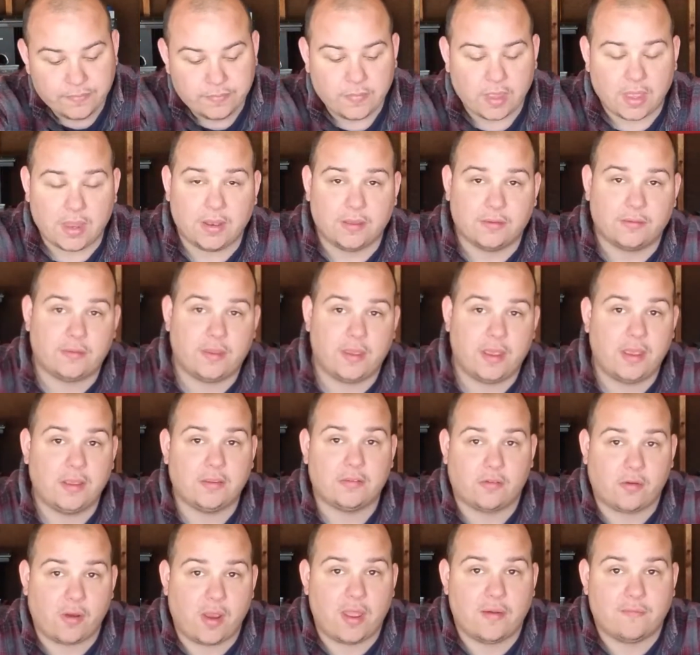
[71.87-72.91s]
and his
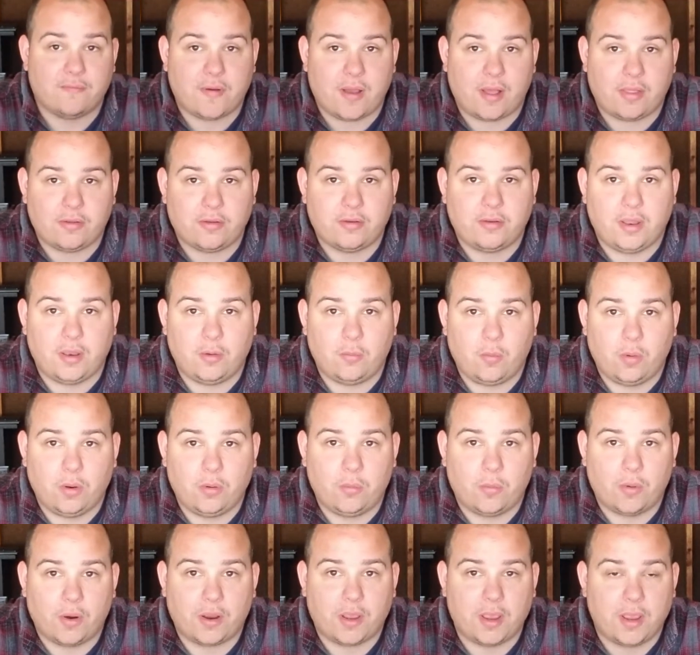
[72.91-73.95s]
grandfather did
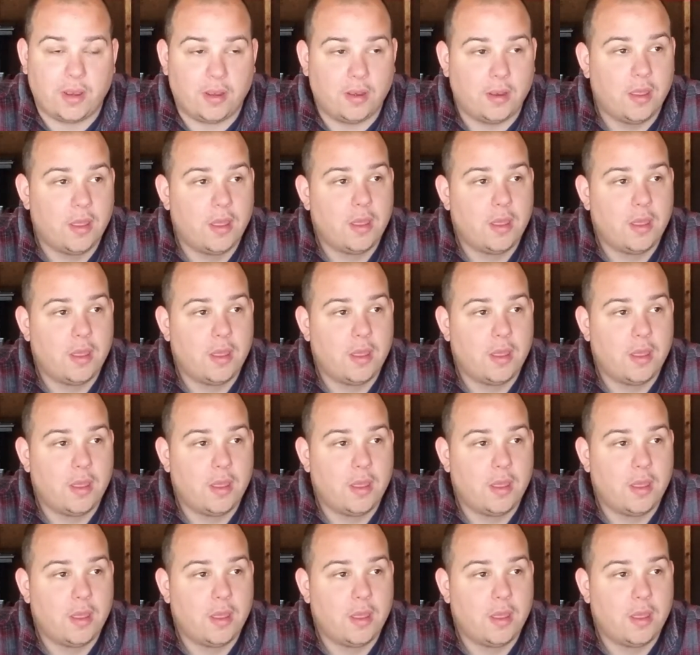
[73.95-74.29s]
woodworking.